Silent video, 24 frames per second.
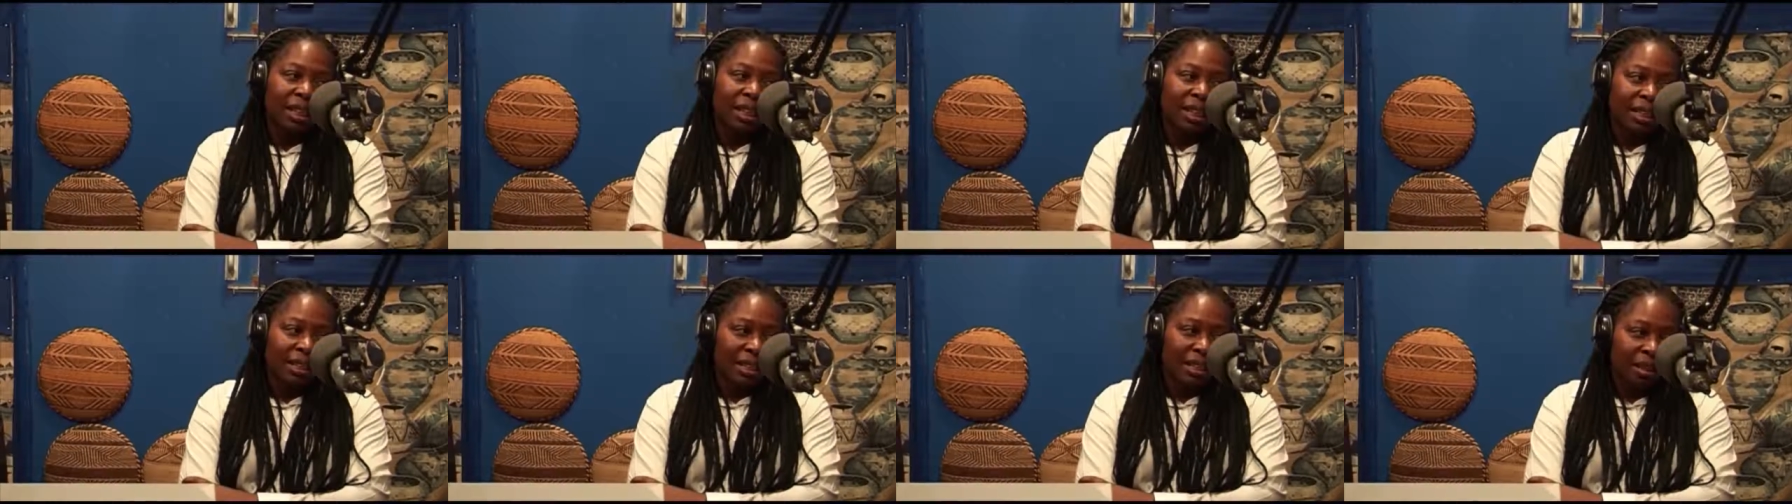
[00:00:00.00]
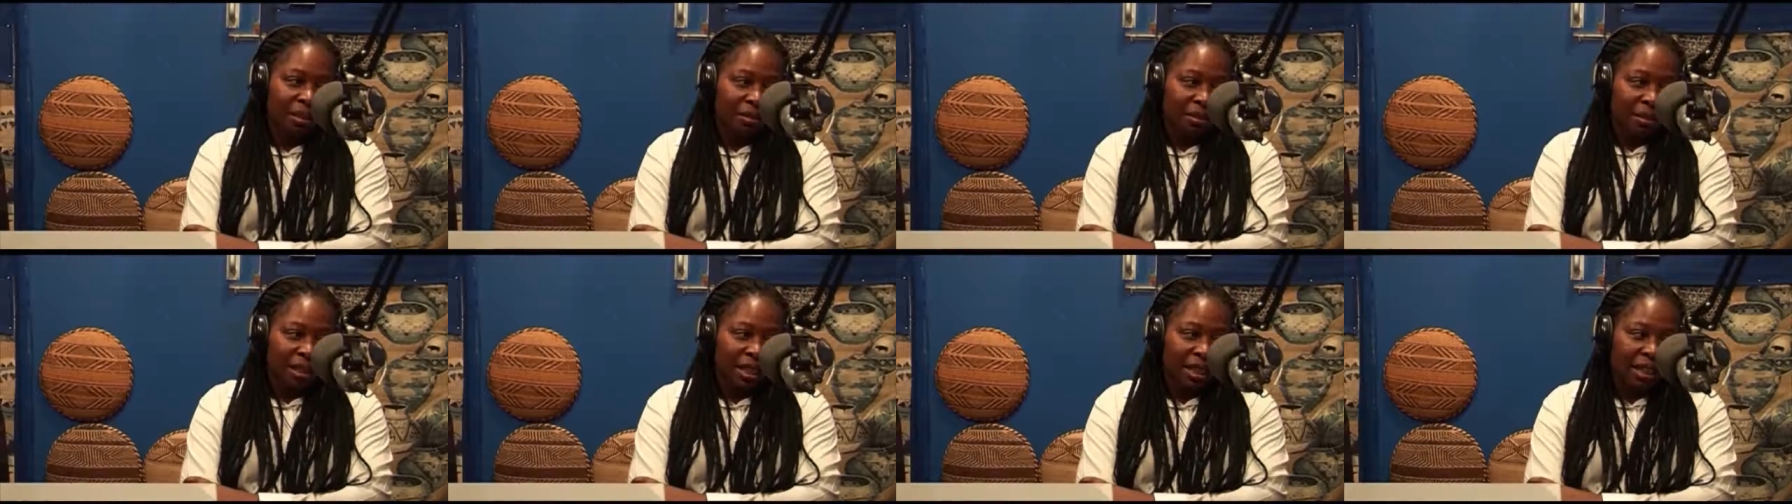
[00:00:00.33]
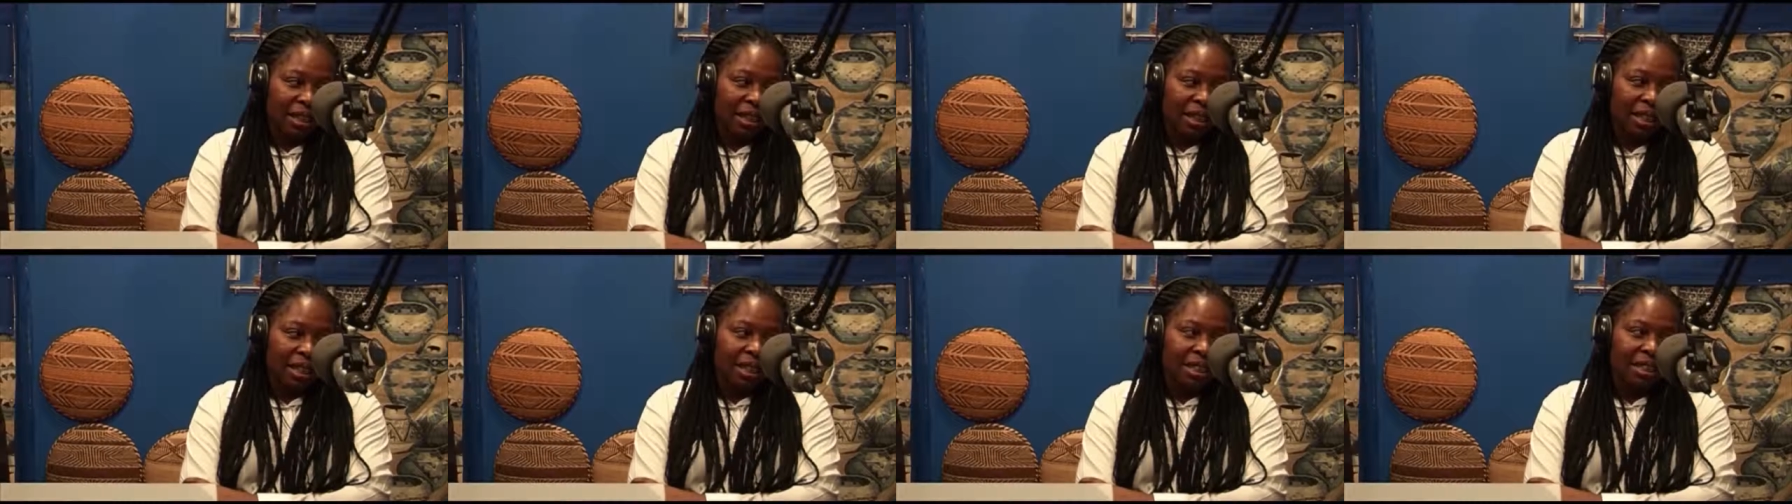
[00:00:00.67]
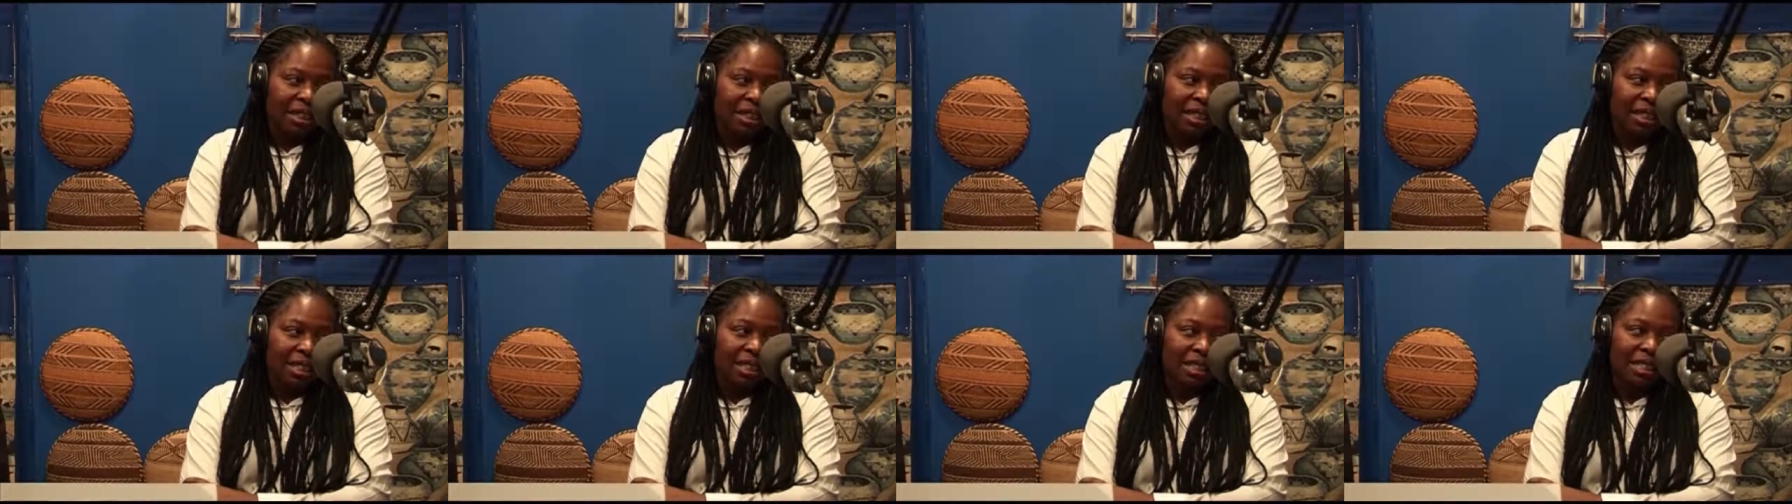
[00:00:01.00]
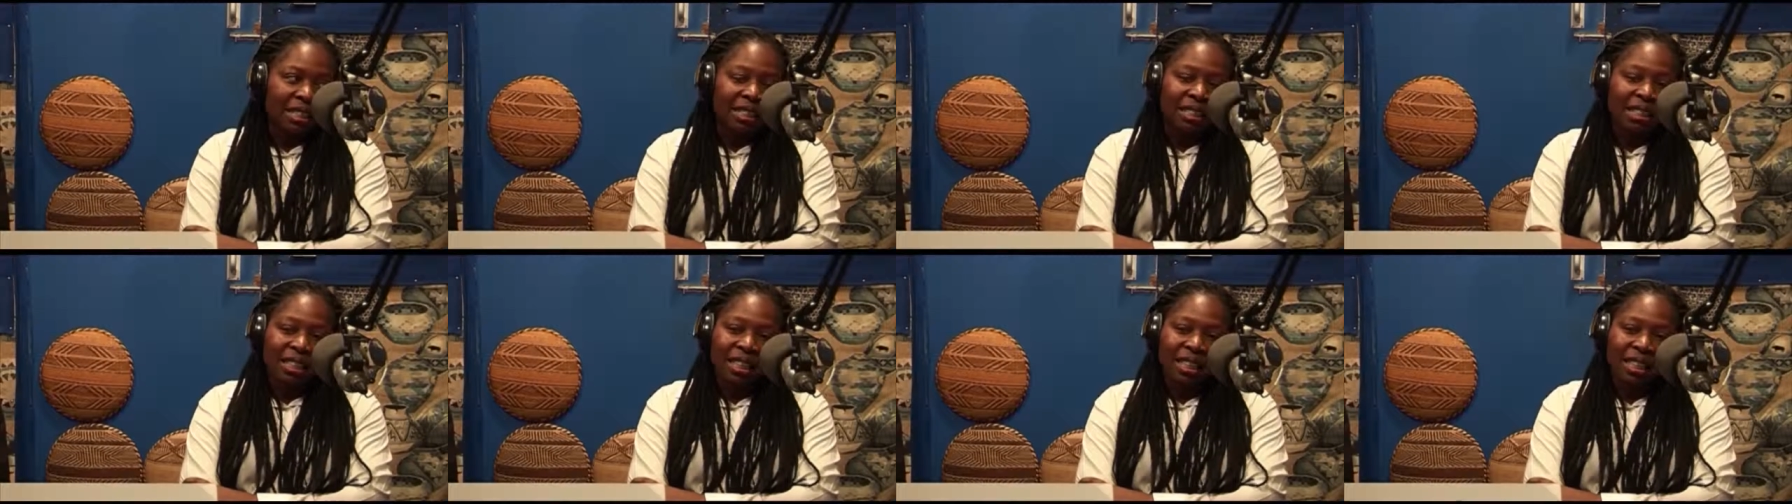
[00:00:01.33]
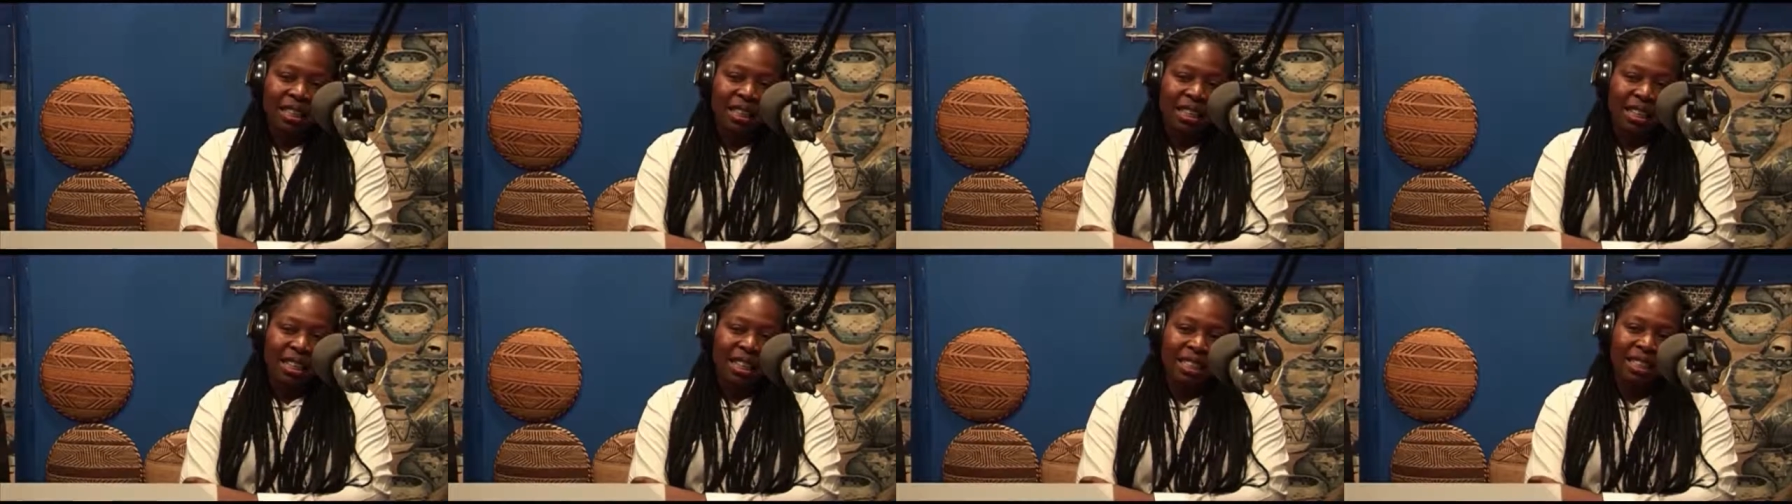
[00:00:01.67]
HIV and AIDS as
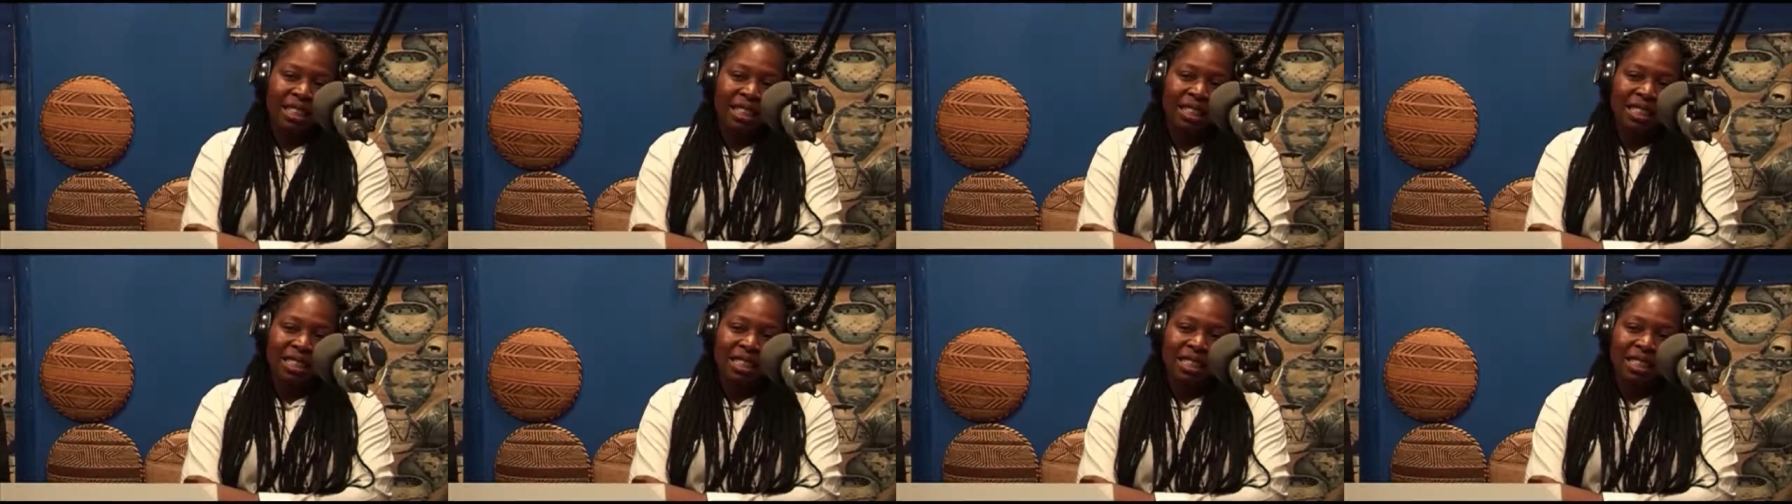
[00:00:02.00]
a